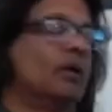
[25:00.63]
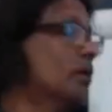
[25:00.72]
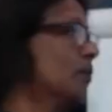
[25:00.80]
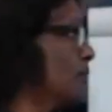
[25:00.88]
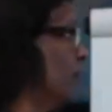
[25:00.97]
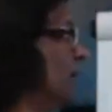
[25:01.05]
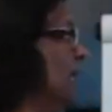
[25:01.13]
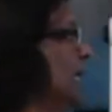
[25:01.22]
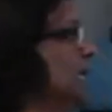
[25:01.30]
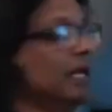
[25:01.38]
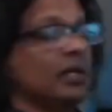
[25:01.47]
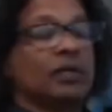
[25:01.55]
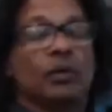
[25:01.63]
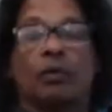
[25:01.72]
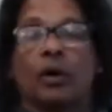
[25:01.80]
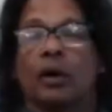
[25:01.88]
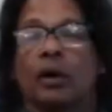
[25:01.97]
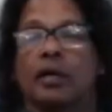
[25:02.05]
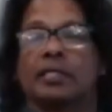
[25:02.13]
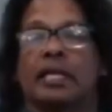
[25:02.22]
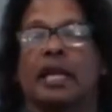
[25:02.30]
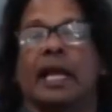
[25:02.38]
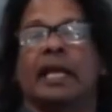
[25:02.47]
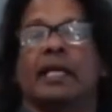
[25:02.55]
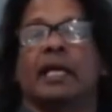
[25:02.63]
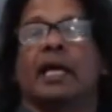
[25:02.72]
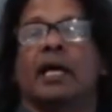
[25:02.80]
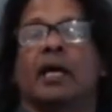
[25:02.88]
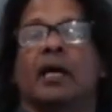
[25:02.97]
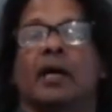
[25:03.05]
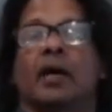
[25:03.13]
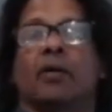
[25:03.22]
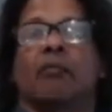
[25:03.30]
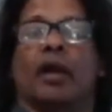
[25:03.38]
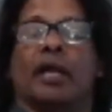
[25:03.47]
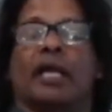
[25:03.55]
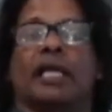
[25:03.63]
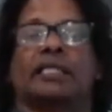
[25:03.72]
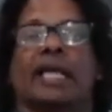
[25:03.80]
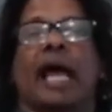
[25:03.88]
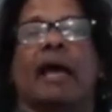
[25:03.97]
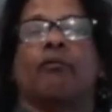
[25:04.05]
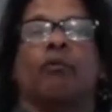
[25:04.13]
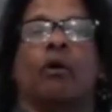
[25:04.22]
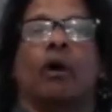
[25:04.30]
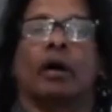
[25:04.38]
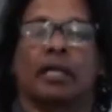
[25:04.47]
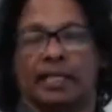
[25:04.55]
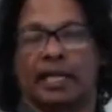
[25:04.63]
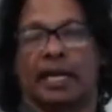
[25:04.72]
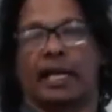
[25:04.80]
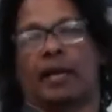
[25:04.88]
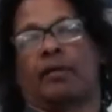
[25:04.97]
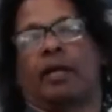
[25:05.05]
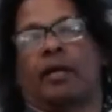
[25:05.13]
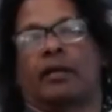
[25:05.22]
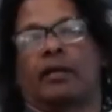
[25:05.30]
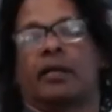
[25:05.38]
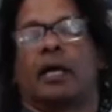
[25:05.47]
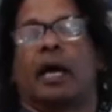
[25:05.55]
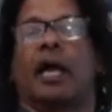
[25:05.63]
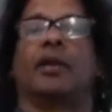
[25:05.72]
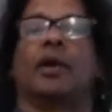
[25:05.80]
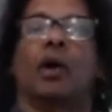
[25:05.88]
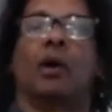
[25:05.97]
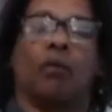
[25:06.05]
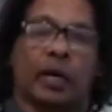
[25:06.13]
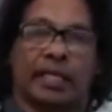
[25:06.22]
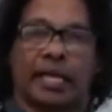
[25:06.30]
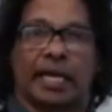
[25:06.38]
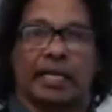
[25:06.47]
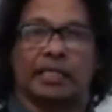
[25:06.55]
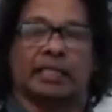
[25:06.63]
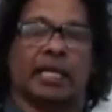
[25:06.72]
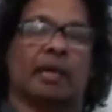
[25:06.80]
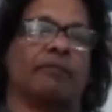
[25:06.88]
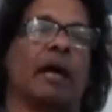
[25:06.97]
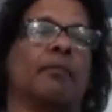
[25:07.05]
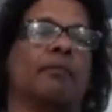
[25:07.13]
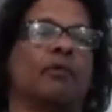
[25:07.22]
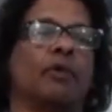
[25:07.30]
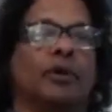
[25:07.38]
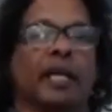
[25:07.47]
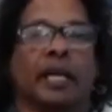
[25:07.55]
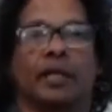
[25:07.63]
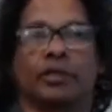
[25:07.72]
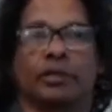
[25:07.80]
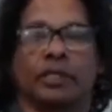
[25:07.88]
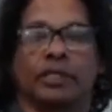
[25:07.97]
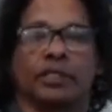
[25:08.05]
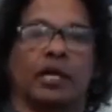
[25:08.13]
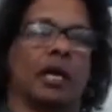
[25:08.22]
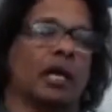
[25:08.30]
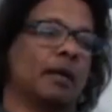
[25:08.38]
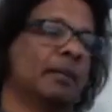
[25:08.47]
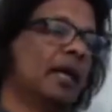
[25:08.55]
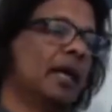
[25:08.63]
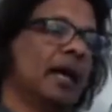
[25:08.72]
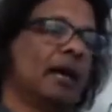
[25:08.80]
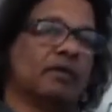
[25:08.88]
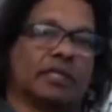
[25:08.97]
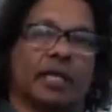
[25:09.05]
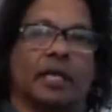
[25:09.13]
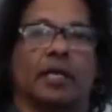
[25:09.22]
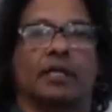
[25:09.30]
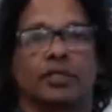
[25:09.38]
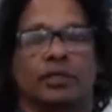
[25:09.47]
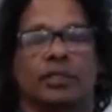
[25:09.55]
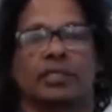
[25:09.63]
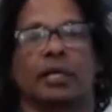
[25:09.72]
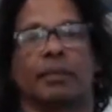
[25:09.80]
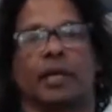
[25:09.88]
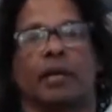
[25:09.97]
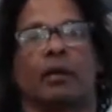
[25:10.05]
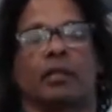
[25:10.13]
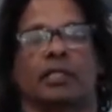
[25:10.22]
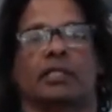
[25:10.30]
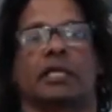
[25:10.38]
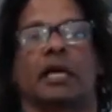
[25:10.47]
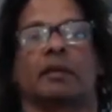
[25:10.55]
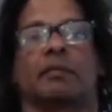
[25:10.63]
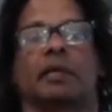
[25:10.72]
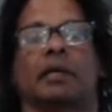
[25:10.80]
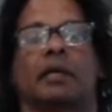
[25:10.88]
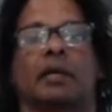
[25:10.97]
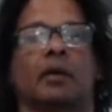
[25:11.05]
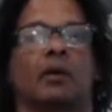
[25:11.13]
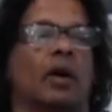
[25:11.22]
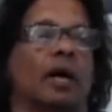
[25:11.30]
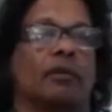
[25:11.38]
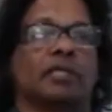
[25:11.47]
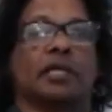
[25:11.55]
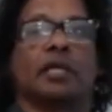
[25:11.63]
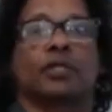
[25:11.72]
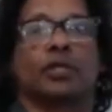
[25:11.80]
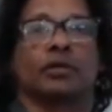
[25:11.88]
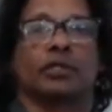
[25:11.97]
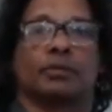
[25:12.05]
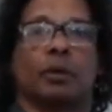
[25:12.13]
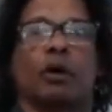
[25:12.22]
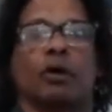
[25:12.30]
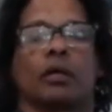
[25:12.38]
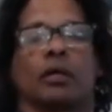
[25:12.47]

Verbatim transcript: lean towards an idea where you can say, I worked in that area. I know what that is. I'm, I'm doing an insurance startup. I was in an insurance company all this time, or I was an insurance broker.